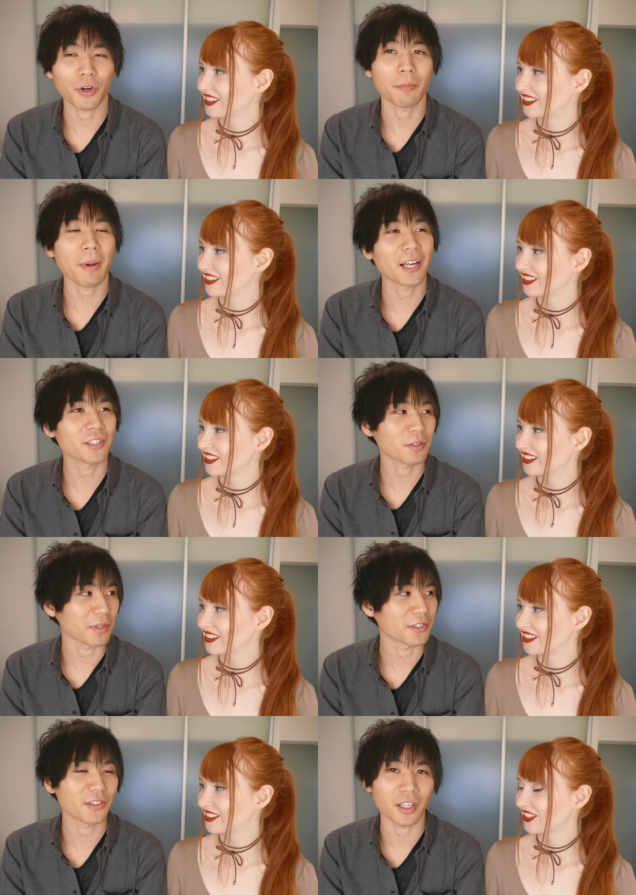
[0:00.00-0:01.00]
Speaker 1: one of the
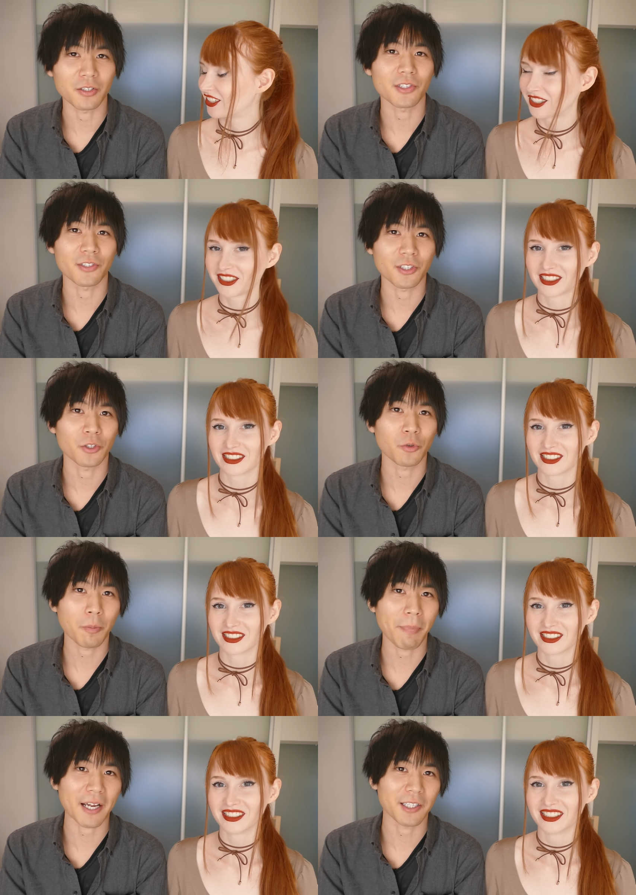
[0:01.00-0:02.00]
punishments they used uh-huh. to do
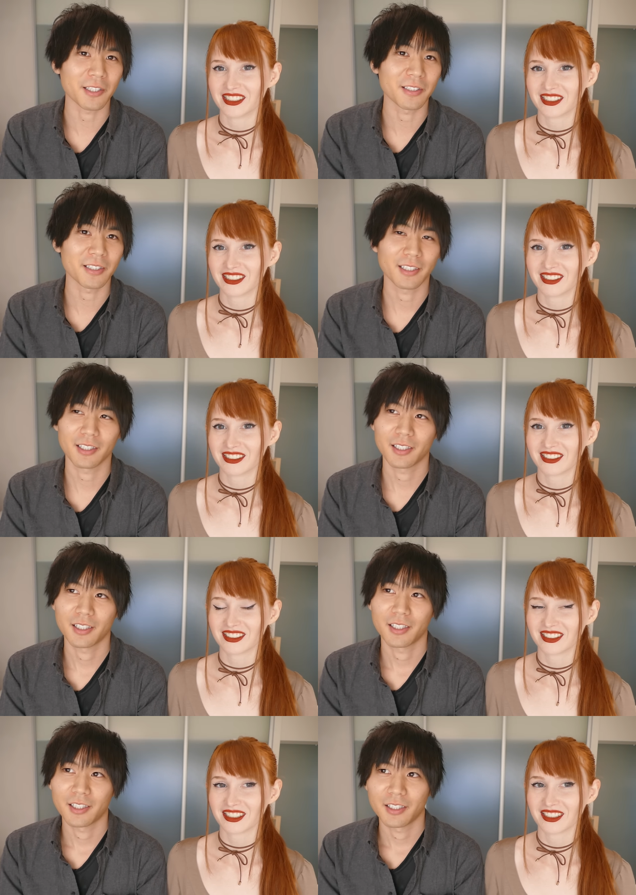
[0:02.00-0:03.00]
back in
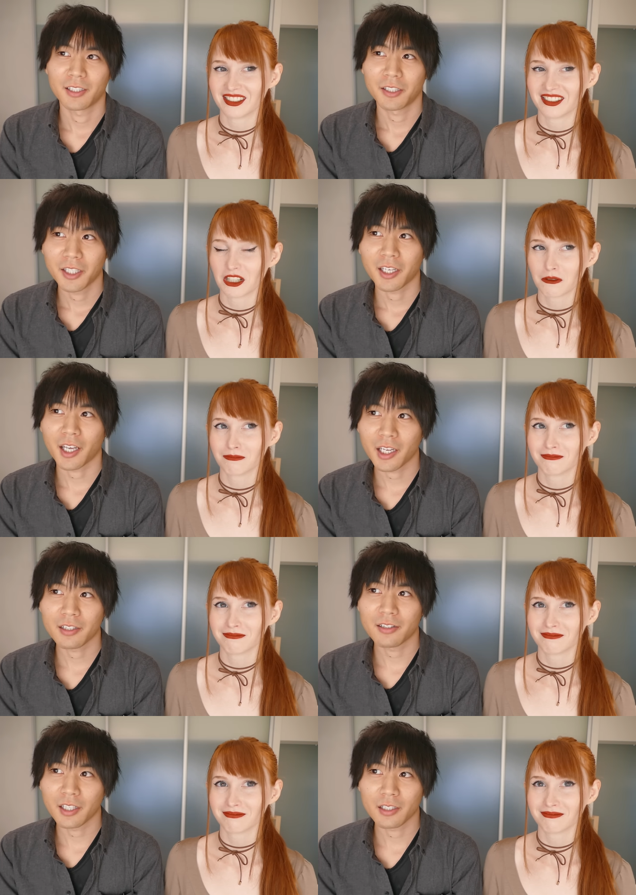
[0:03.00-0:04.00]

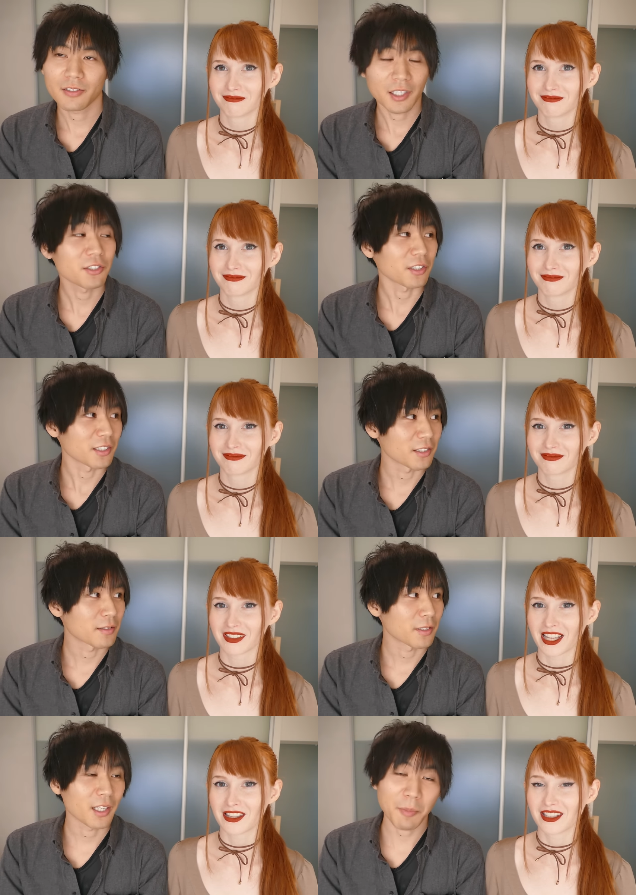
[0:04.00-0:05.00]
18th
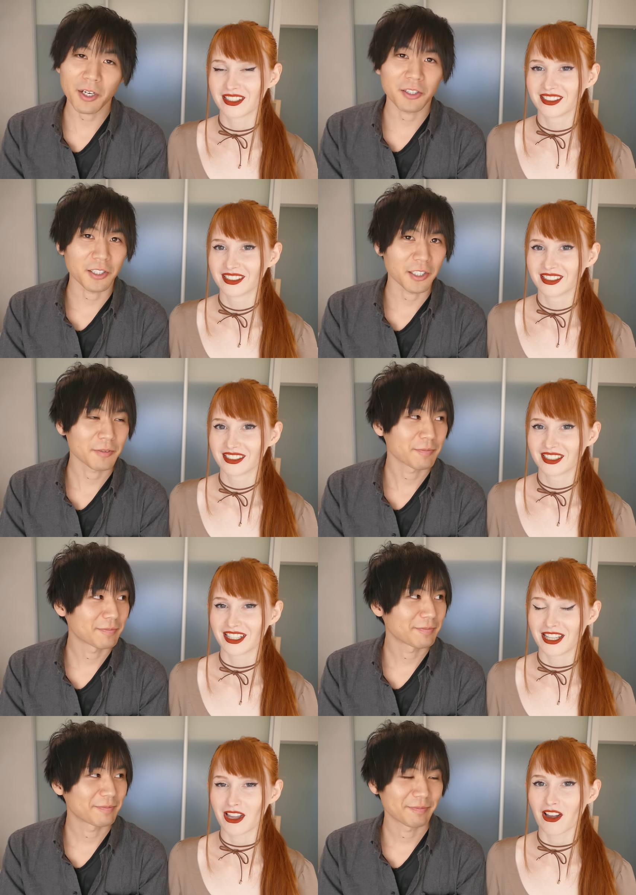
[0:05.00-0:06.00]
centuries in America.
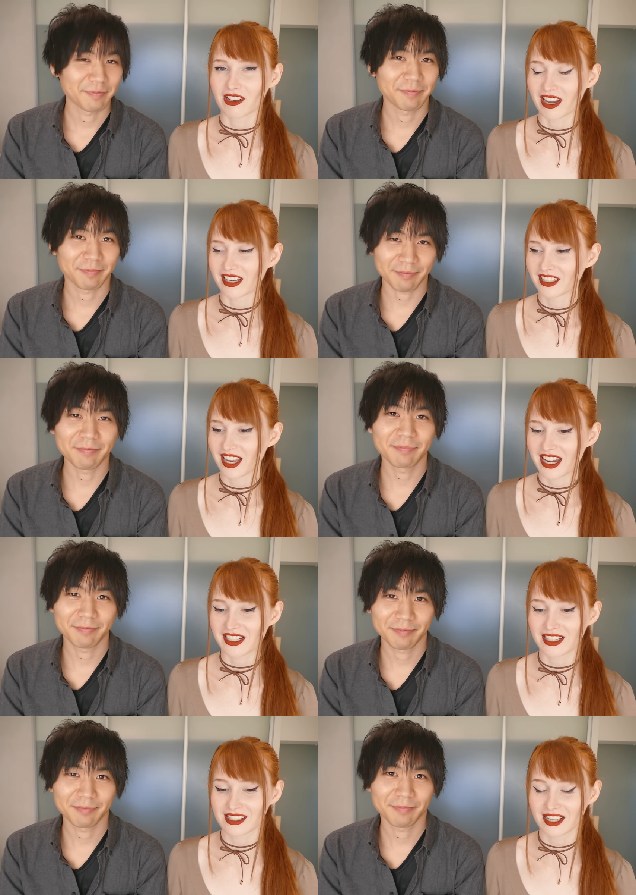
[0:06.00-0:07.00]
Speaker 2: Uh, okay,
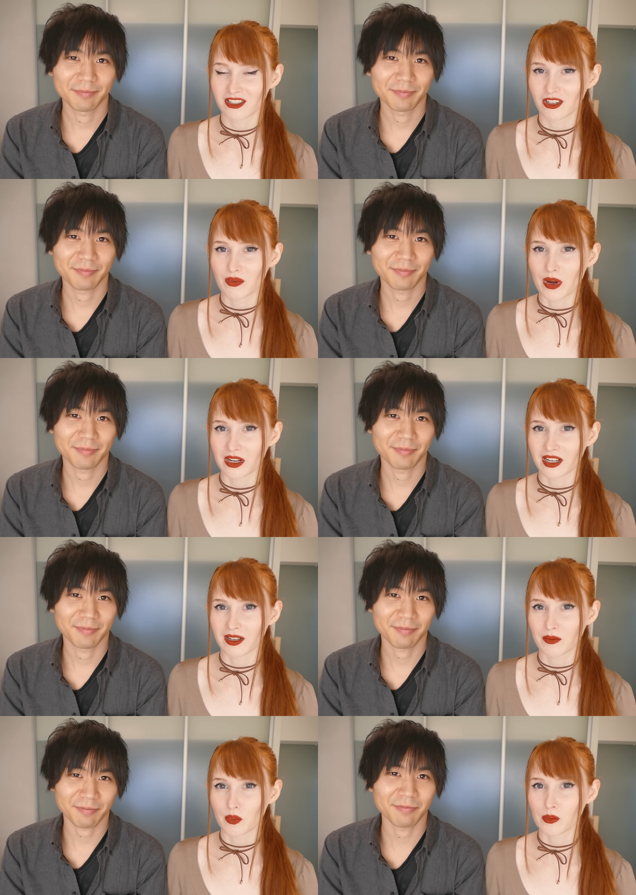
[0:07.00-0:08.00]
18th mm. century
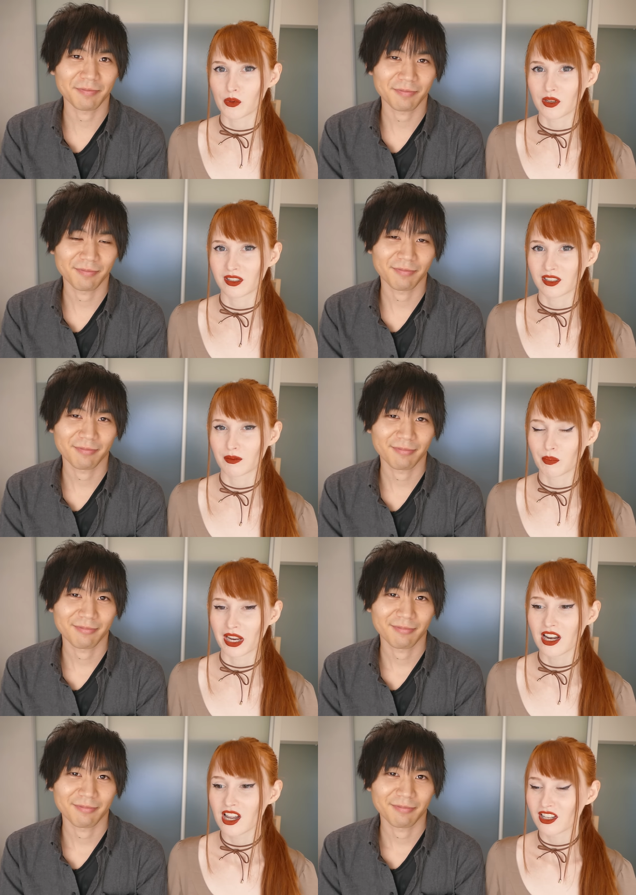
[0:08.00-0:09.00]
America, people used to
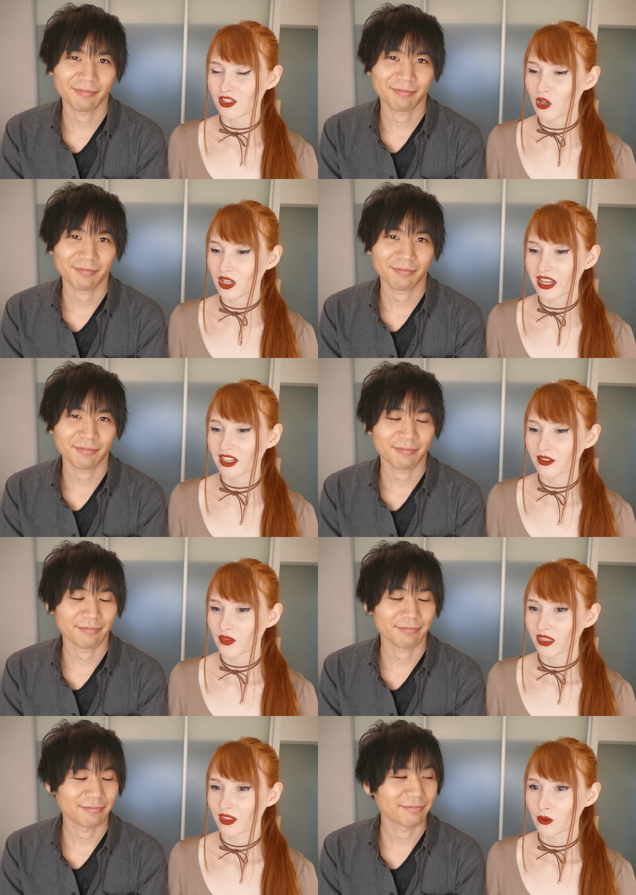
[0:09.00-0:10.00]
fight. So like
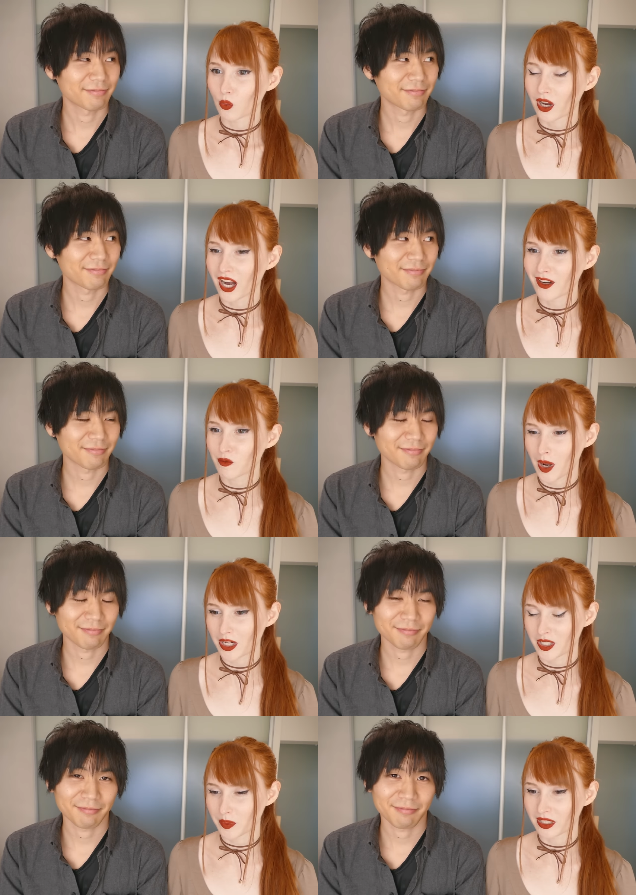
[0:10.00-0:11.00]
what kind of
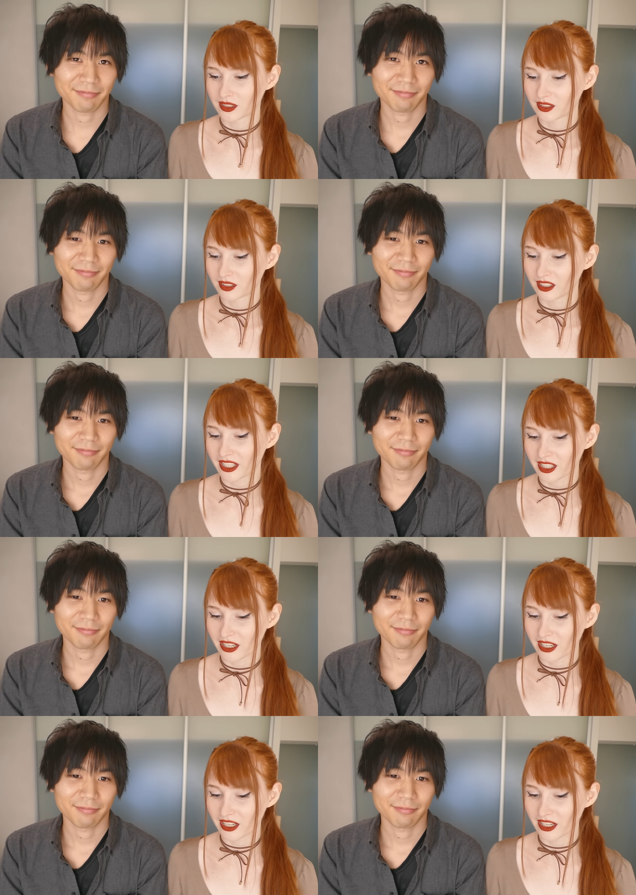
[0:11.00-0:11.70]
punishment? Like